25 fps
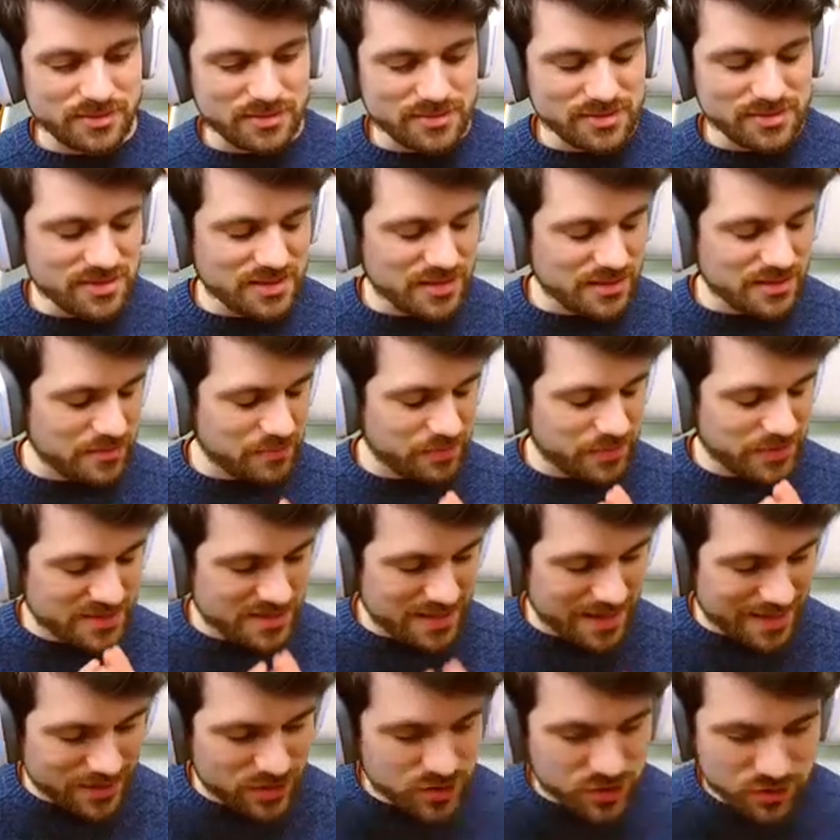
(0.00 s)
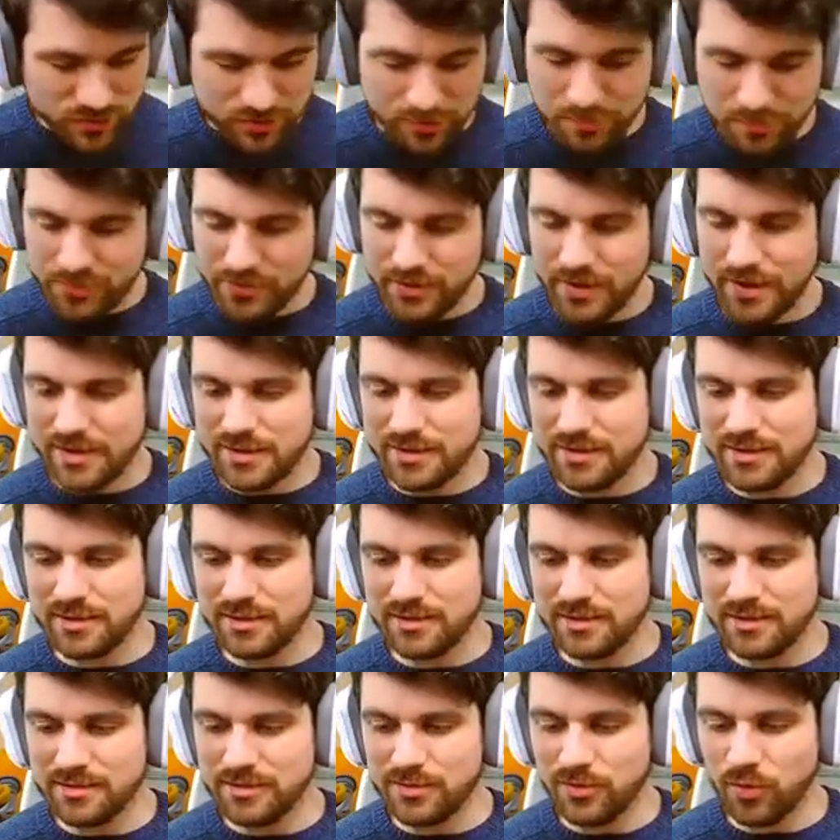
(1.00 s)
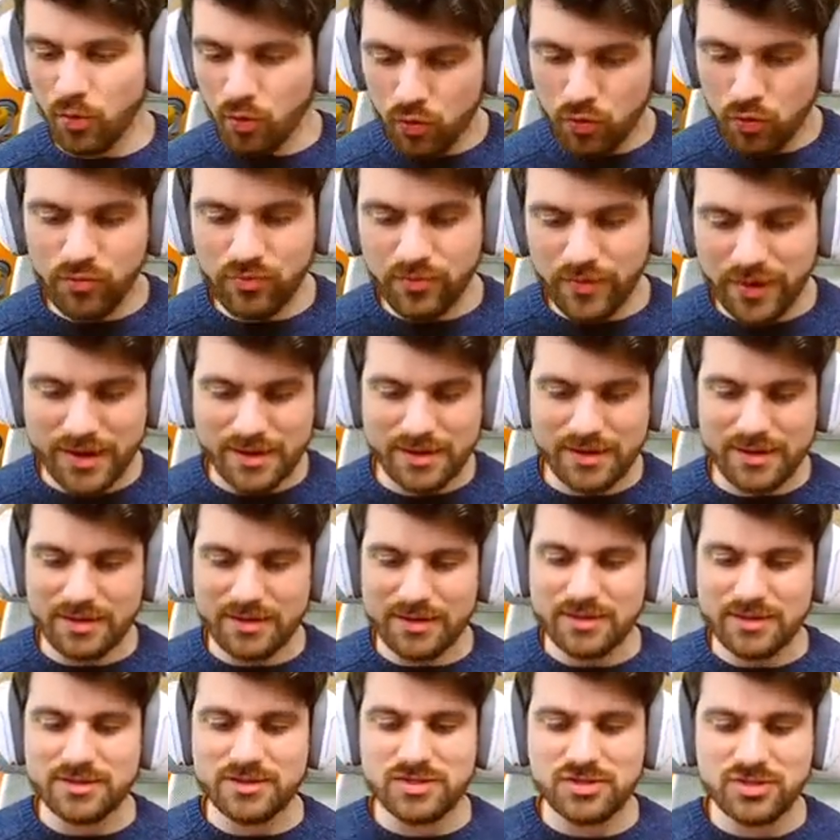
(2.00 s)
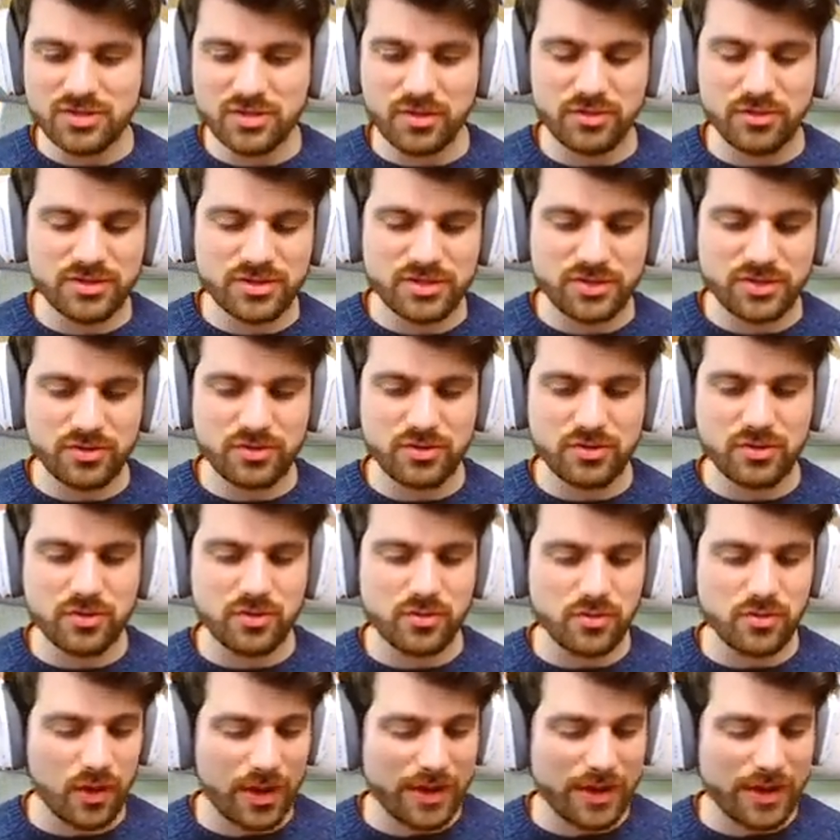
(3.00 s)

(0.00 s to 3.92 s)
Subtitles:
The potential for play here already is so cool.